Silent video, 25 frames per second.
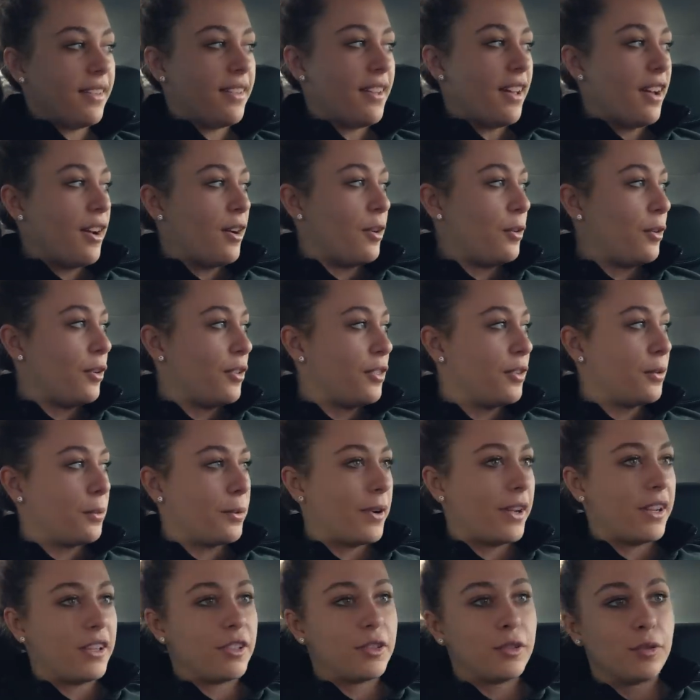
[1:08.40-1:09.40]
Now on the
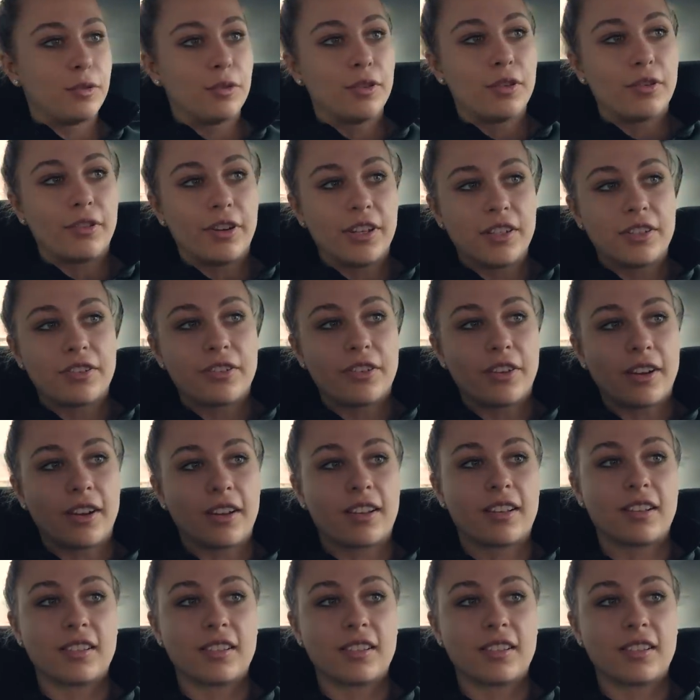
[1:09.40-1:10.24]
way to the racetrack.